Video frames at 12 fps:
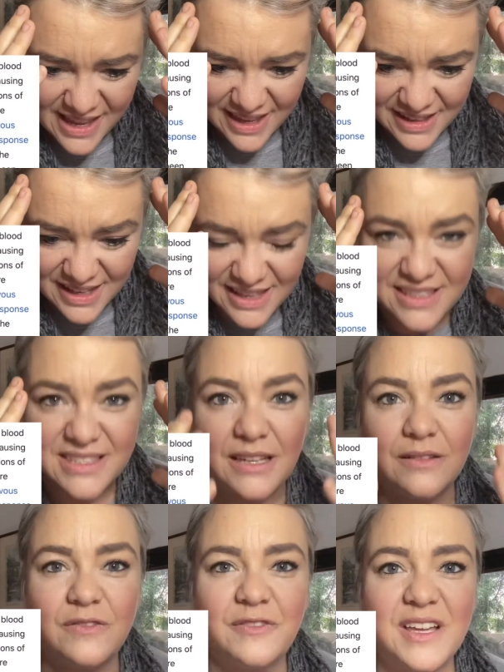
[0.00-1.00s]
and he is
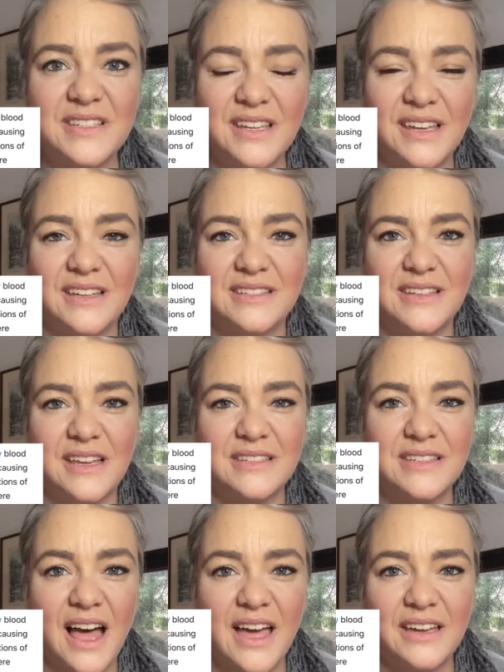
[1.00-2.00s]
confessing his
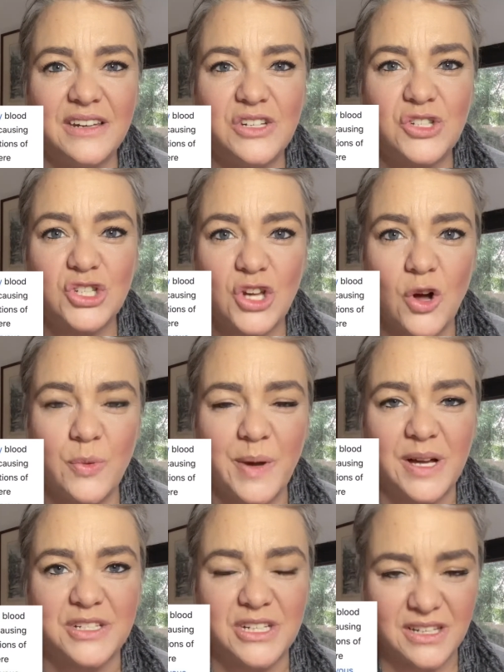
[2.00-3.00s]
anxiety so
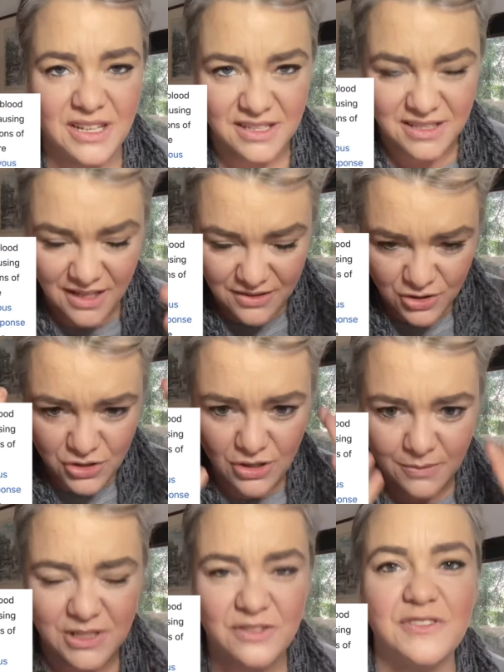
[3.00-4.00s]
much and he is under
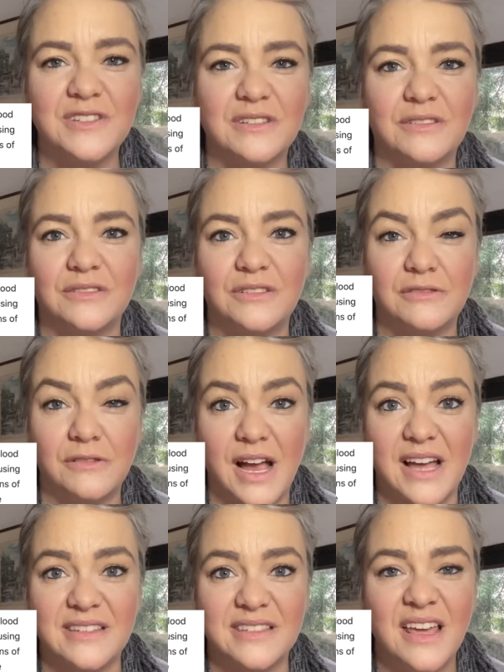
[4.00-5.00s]
so much physical
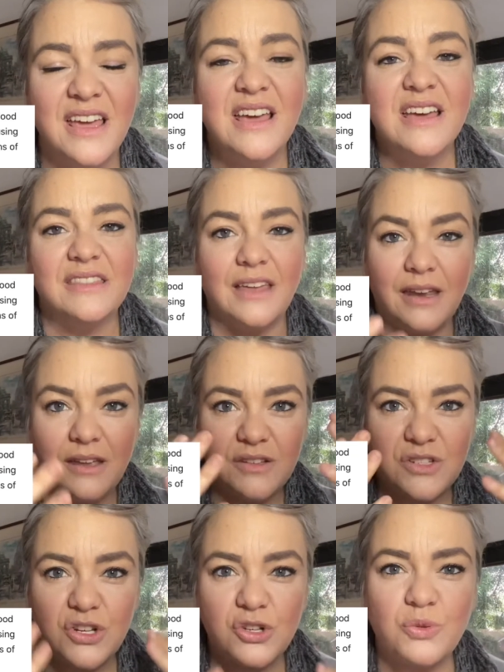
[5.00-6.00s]
duress that he
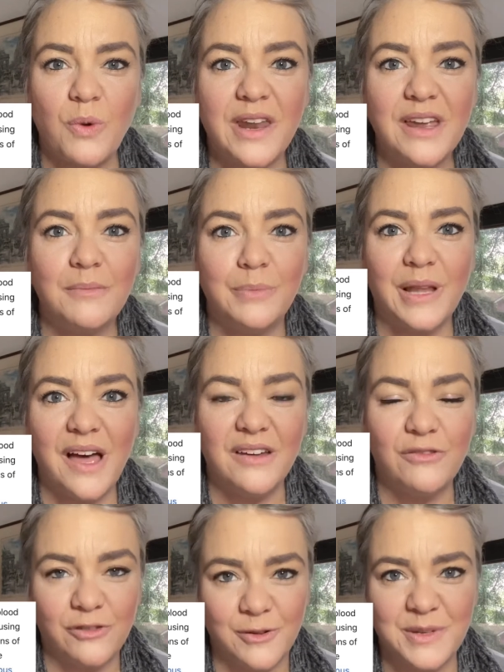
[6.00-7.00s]
is sweating
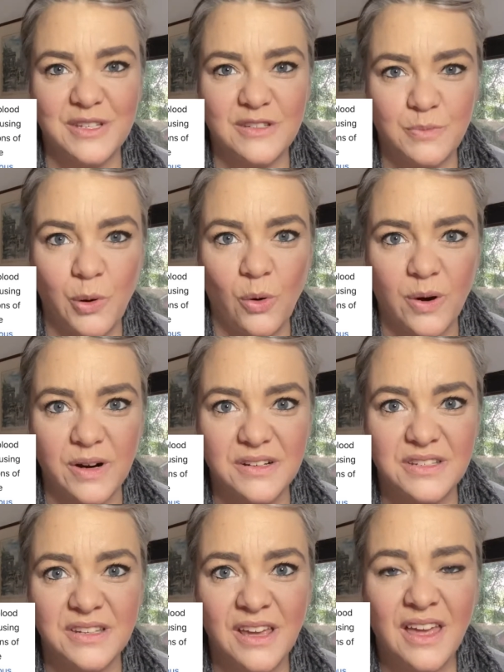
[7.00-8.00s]
blood from his
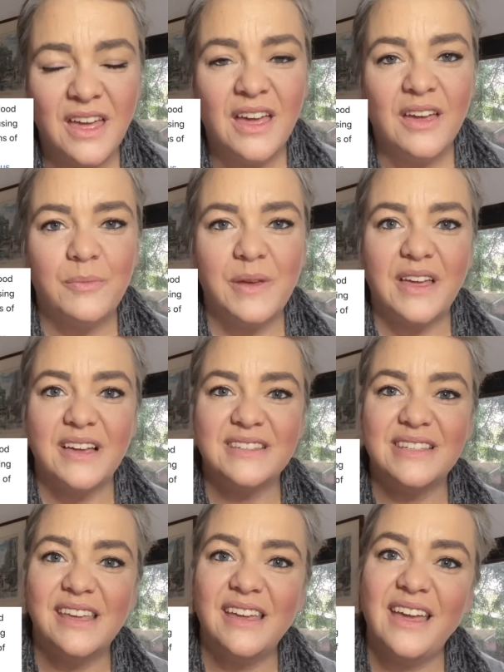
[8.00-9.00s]
pores
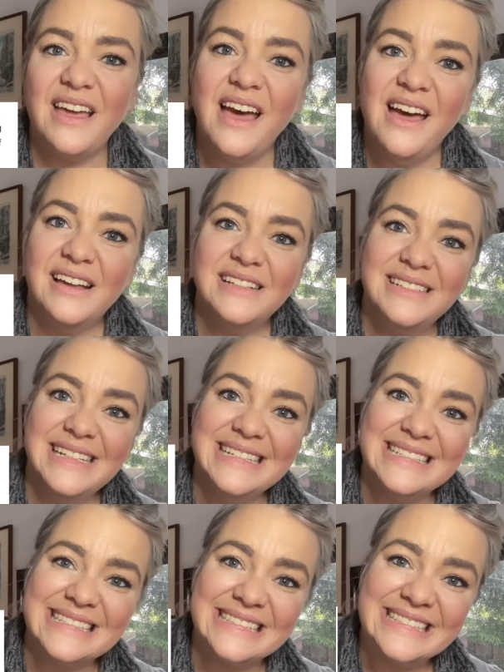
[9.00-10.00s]
because he
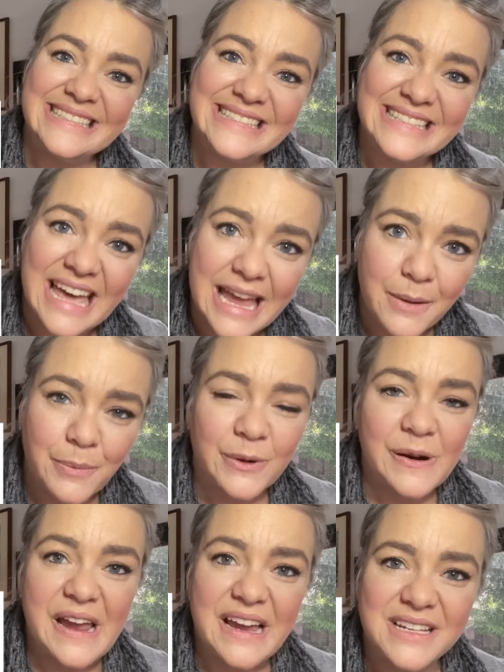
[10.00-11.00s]
is
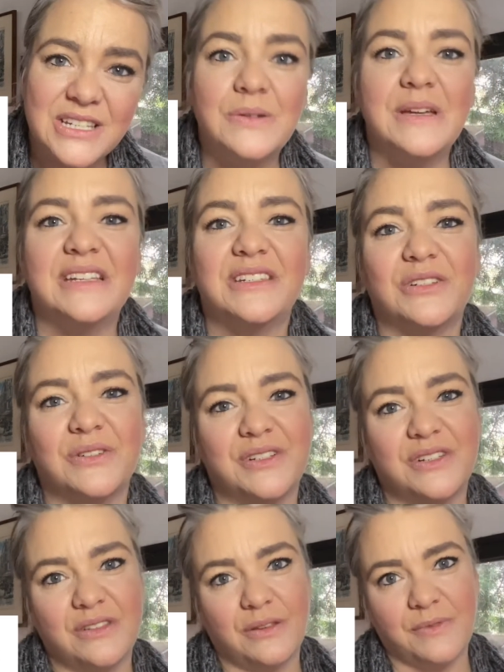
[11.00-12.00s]
laboring to enter
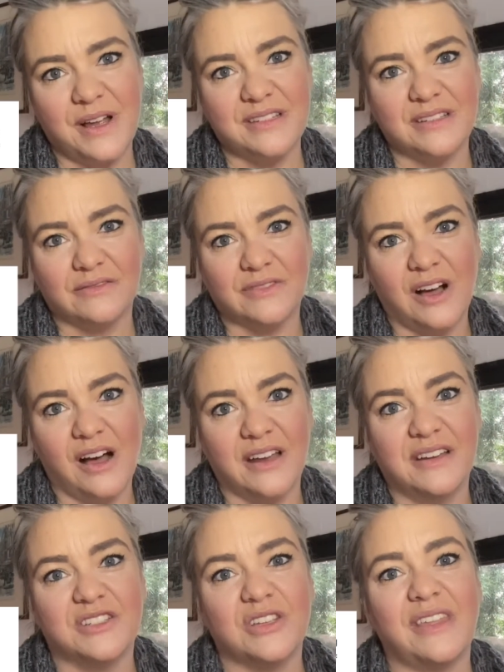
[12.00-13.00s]
into the rest of
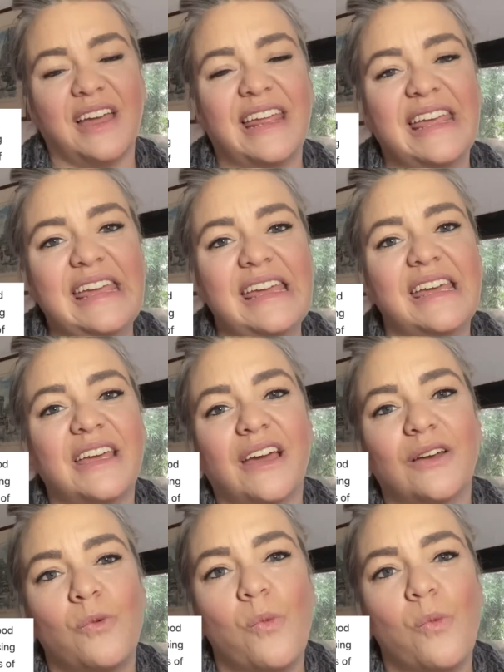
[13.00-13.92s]
God so that he can